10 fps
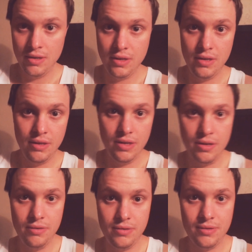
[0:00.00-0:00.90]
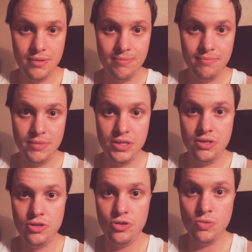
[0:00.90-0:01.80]
Hello, this
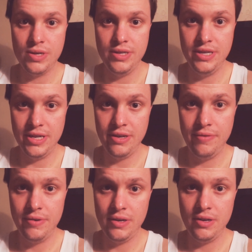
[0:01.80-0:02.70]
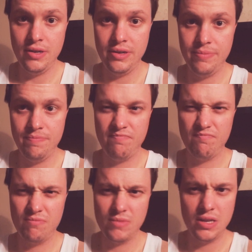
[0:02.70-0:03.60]
is Jordan Dove, and
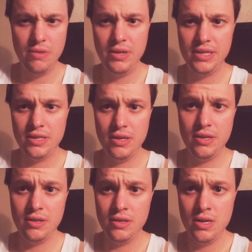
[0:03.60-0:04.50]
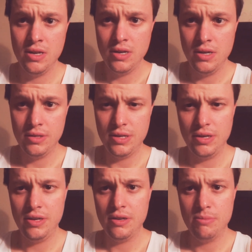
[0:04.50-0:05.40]
I'd like to tell
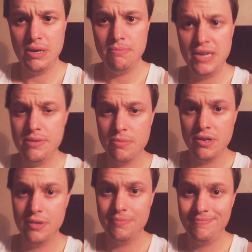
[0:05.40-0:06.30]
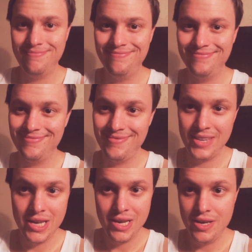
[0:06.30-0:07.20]
you about baseball. You
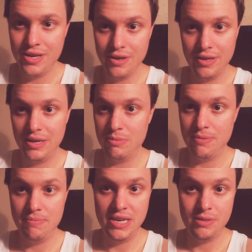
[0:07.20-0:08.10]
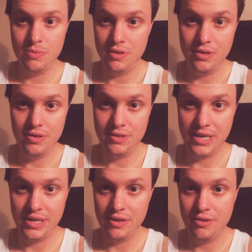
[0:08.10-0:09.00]
know, the thing about baseball is,
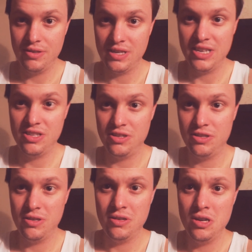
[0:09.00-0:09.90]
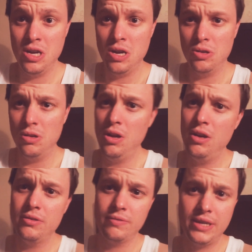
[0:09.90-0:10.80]
like, you know, it's got such a
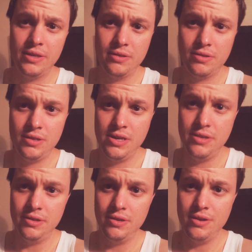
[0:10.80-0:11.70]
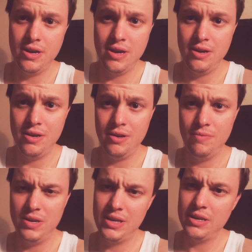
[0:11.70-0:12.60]
long regular season, and then
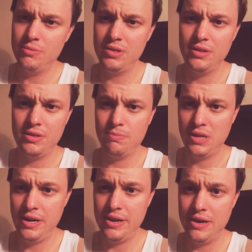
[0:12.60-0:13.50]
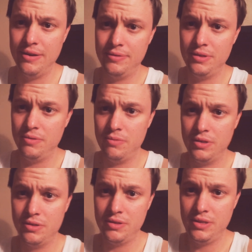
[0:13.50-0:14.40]
when it comes to these playoffs and the
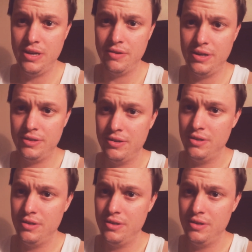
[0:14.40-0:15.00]
World Series,